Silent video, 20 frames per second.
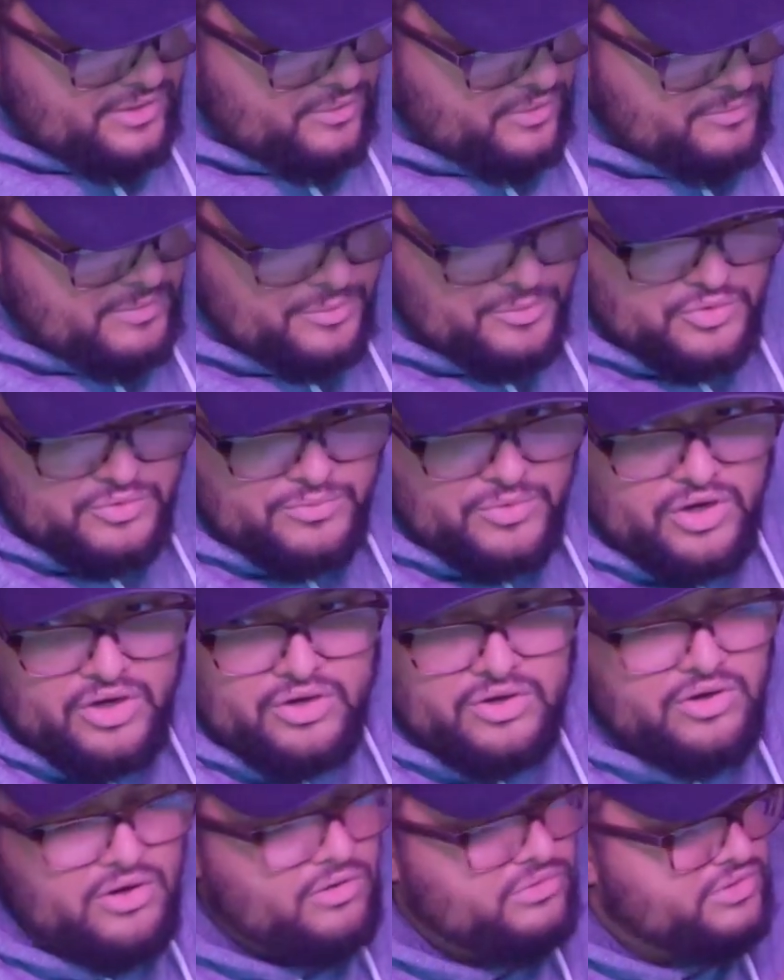with my
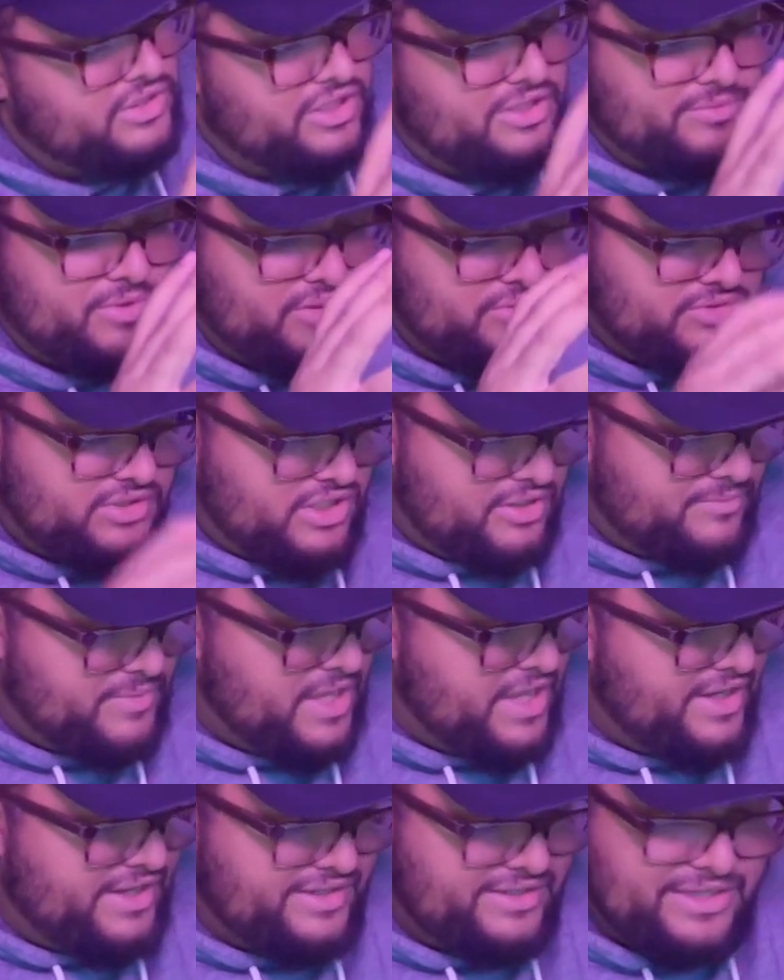mubong. Hold up, hold up.
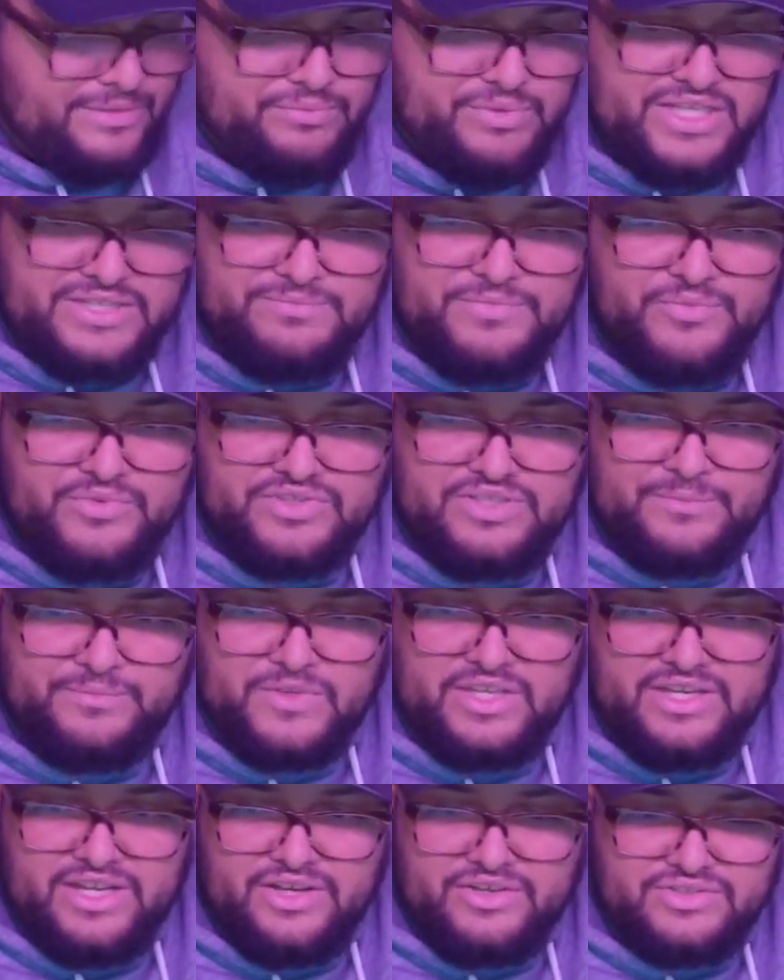They blessed me with
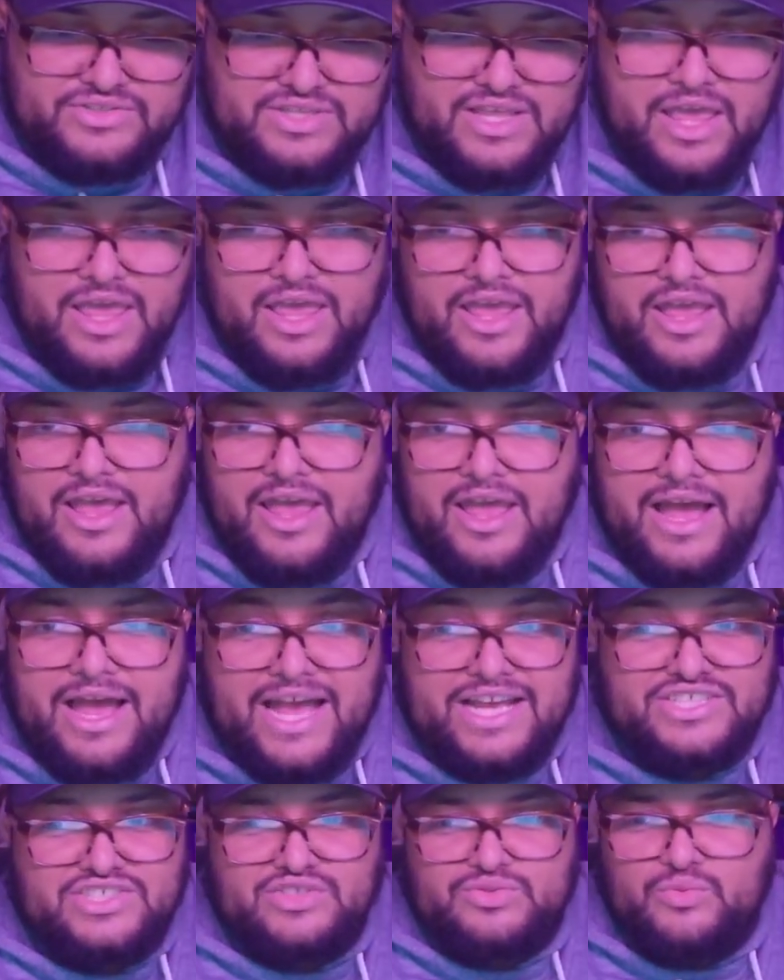something else.
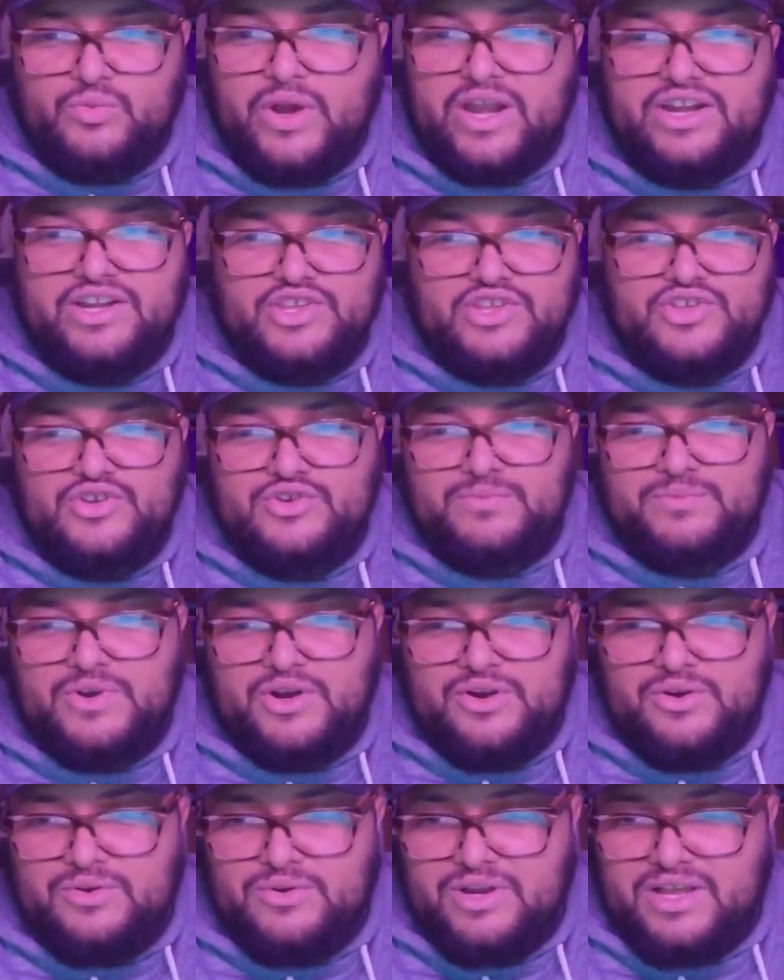I swear to you,
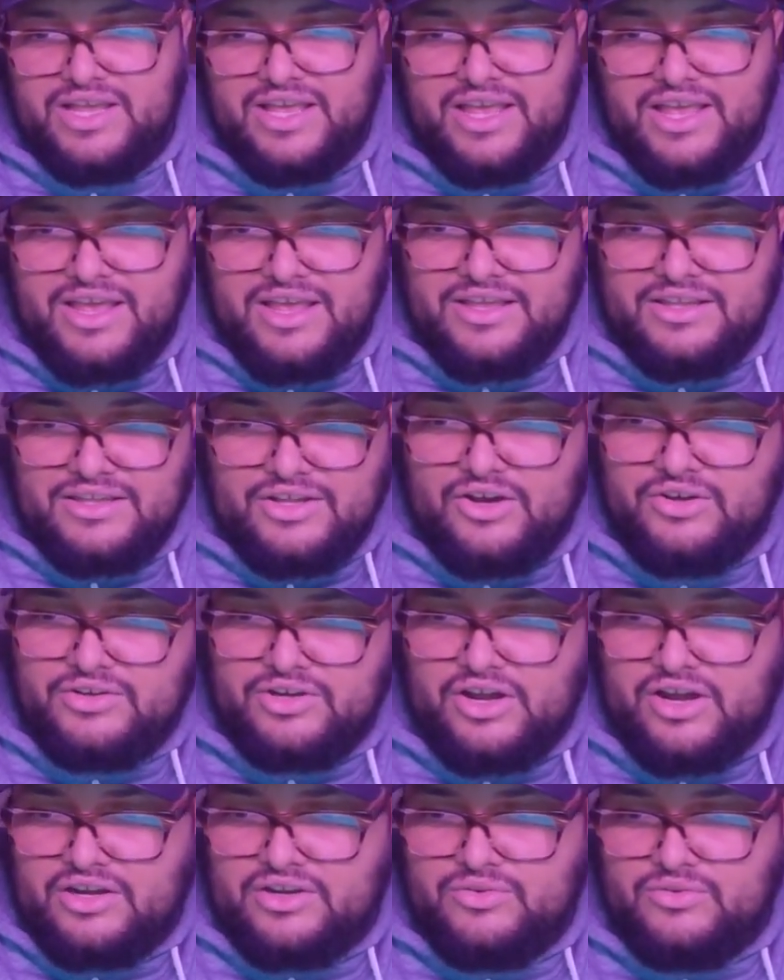bro. Hold
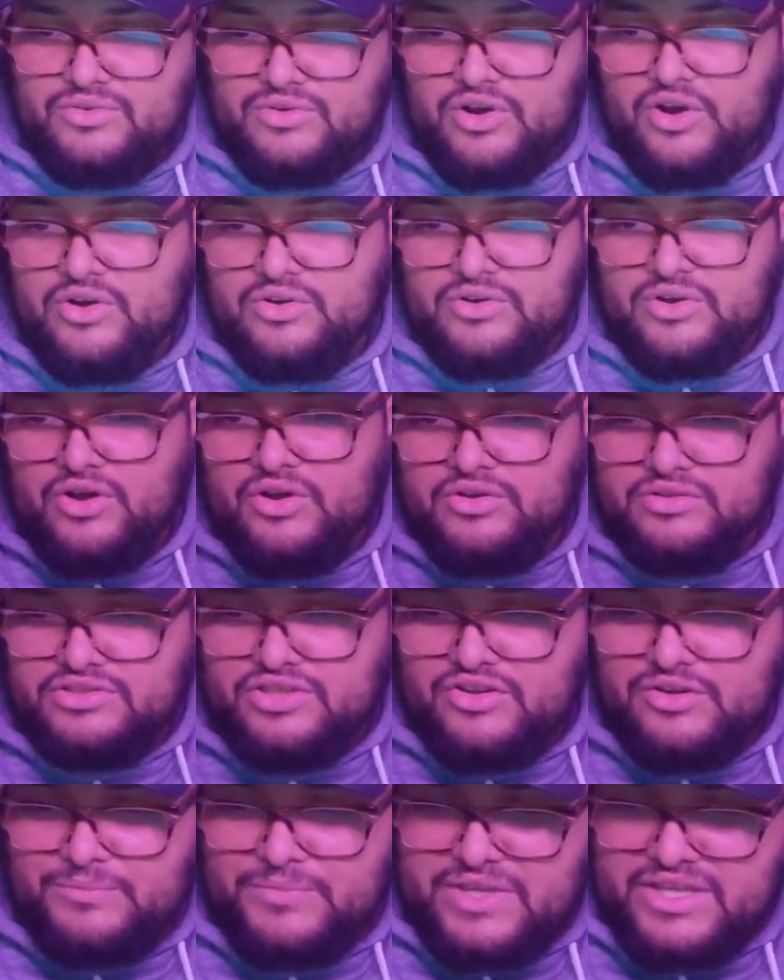on. Who who who's
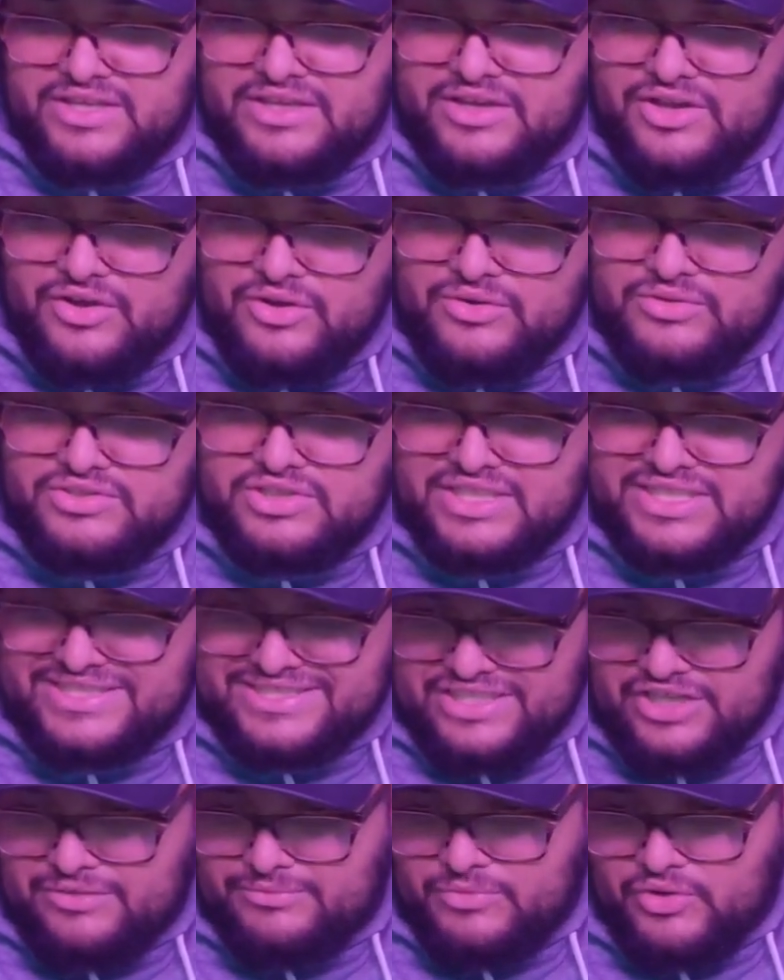gonna be? Who's gonna
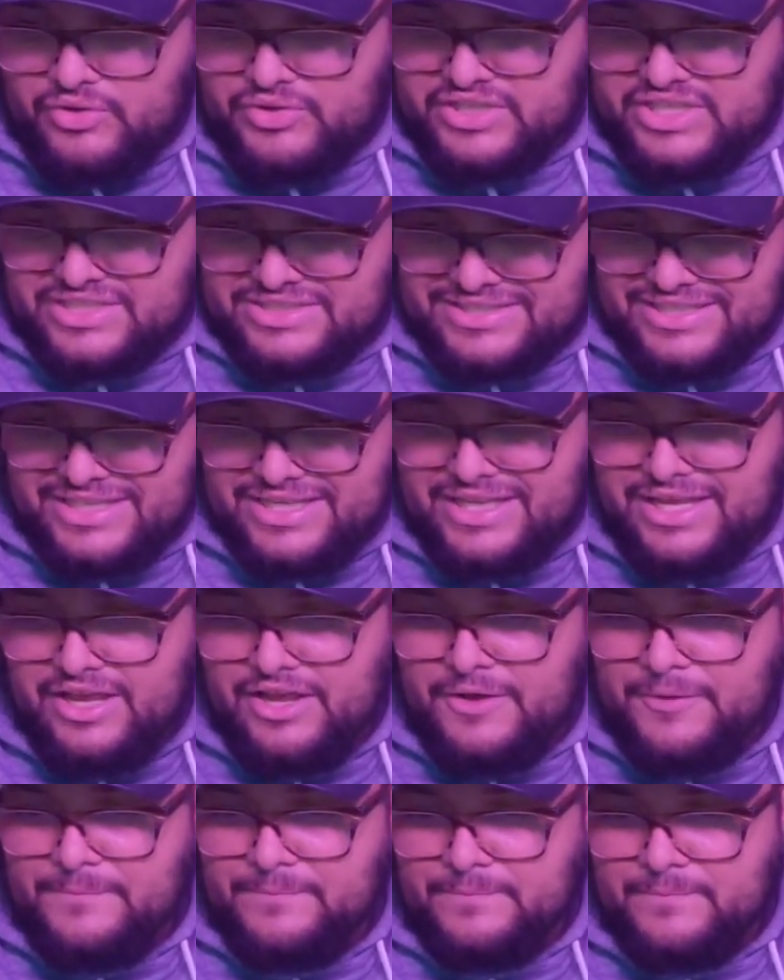ceremoniously
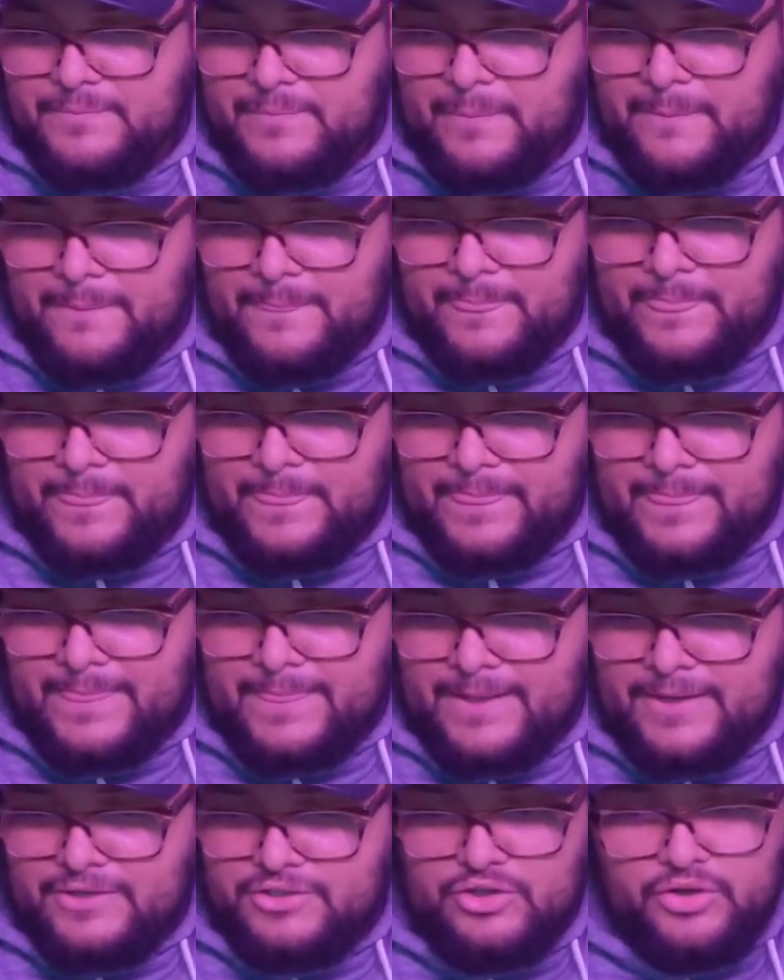
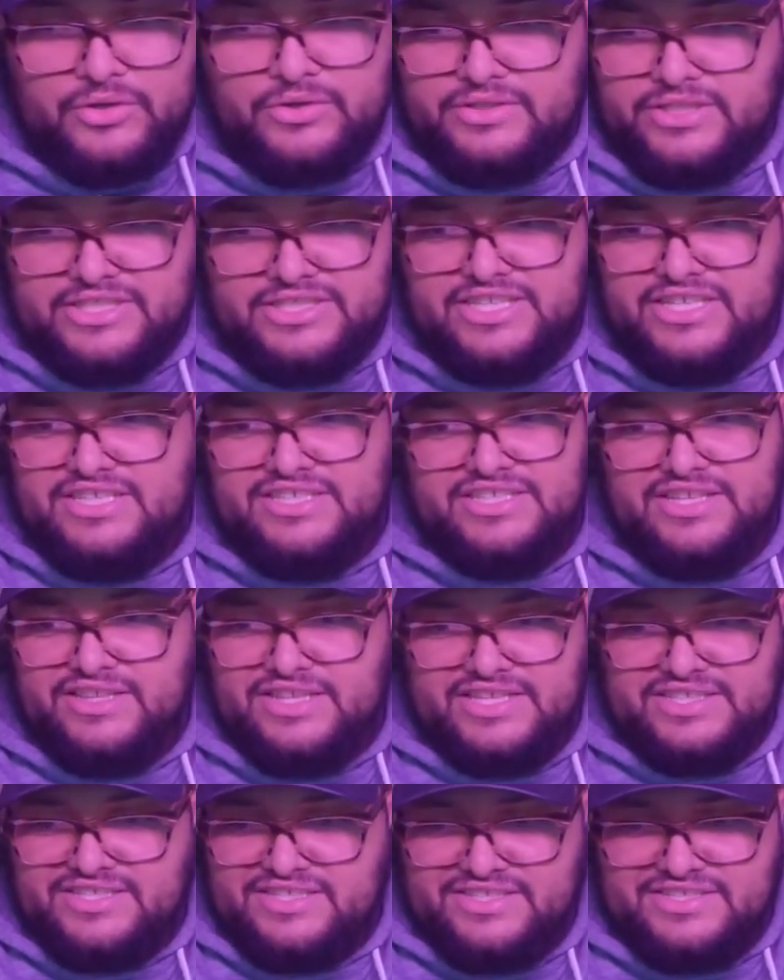yo, this is
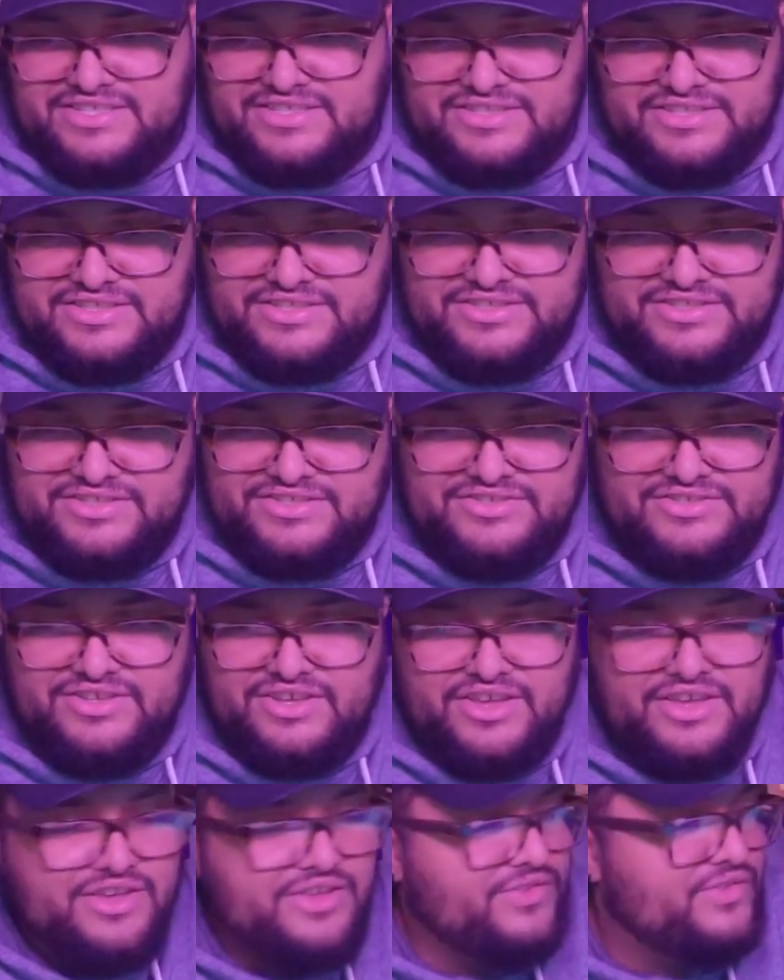this is this is
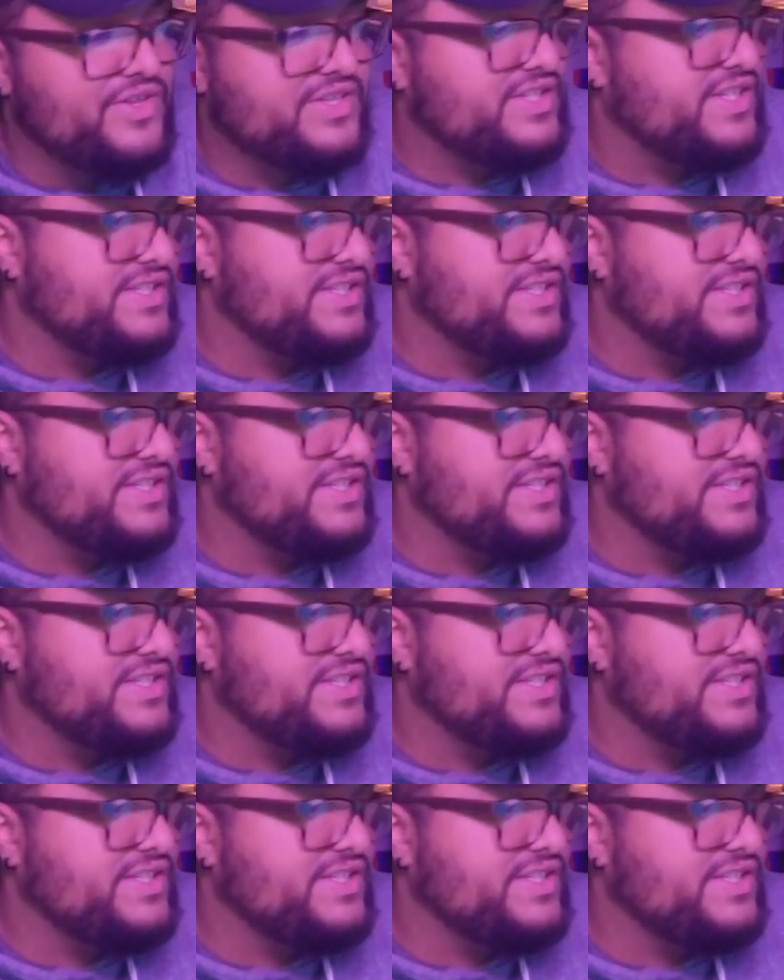this